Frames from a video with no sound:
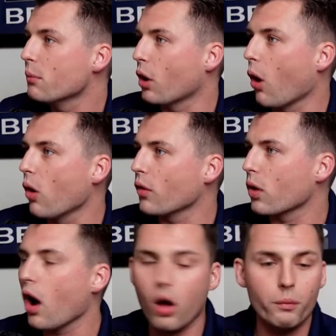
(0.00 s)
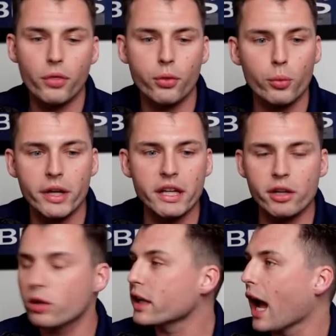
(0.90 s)
But overall,
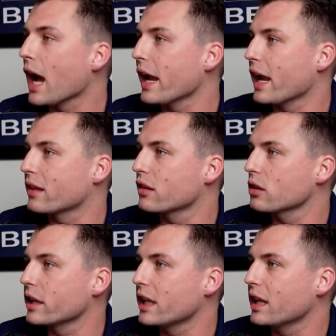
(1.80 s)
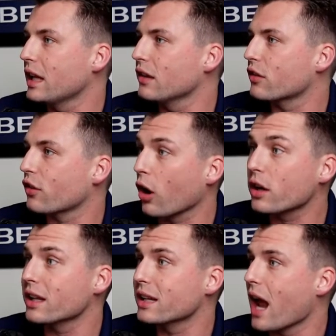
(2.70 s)
three-year guy in the league. He
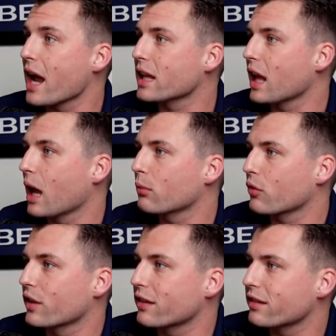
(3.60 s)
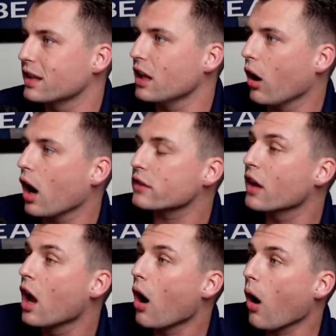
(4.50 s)
started nine games for the Seahawks,
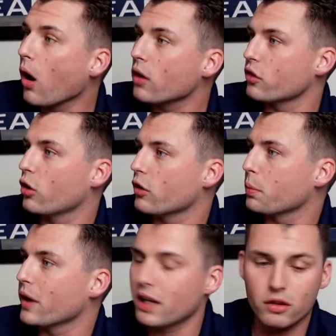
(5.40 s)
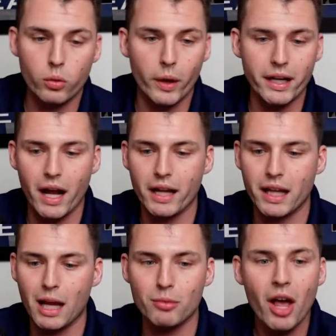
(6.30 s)
also has played in twenty-nine games.